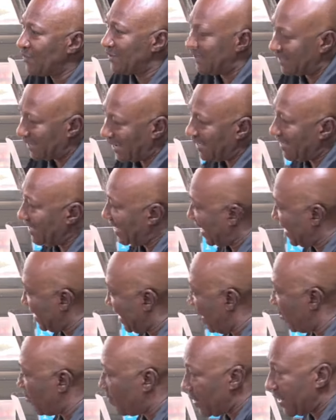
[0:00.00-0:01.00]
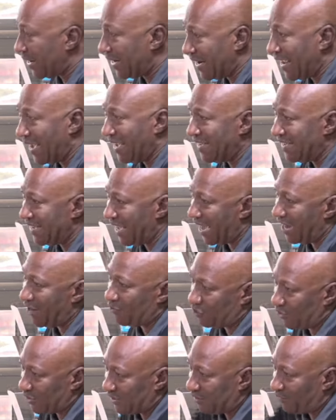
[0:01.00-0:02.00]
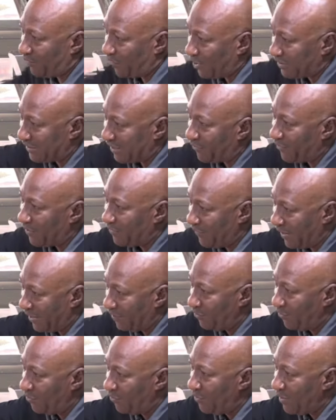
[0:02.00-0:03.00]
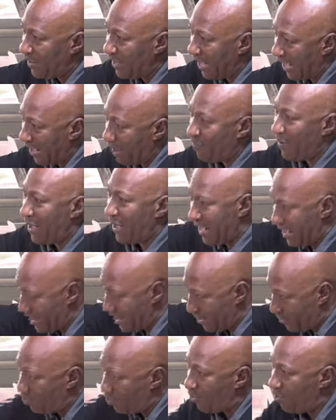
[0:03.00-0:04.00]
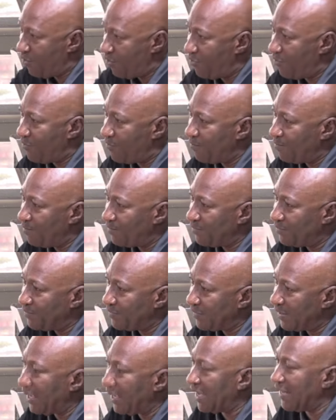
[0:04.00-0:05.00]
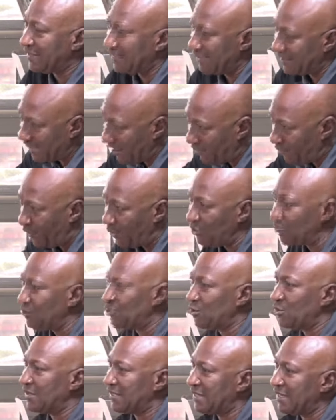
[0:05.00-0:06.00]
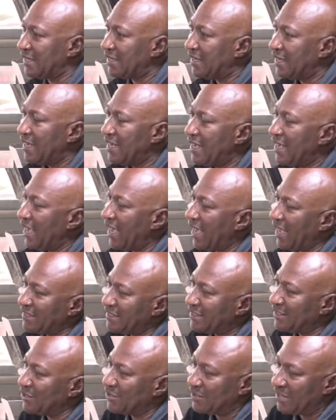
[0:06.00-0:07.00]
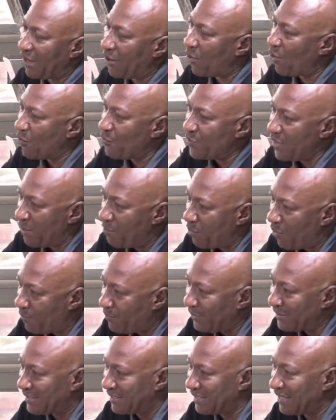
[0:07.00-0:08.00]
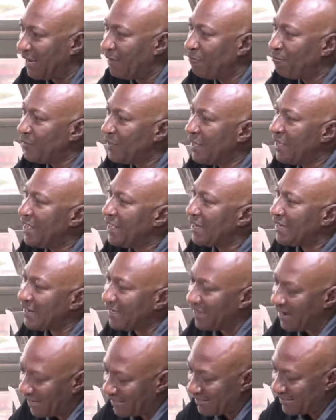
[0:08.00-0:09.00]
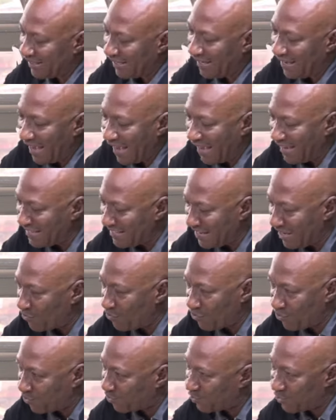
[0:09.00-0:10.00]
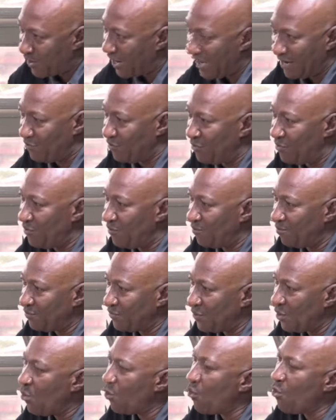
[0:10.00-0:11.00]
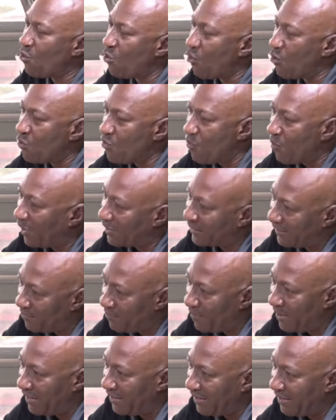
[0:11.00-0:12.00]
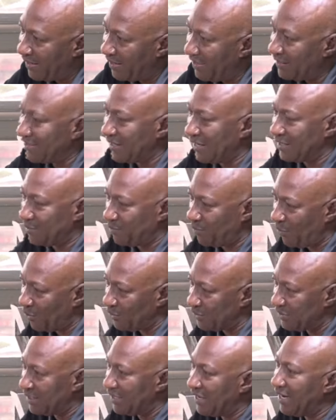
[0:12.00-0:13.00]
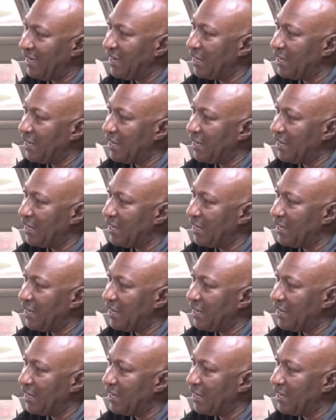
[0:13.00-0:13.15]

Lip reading: Say, ya way line across the Volta River. No. And my echo. It is there for you to see. It is a obia bobesia. Nase enye kuran. Uko mu botema. Sa sports.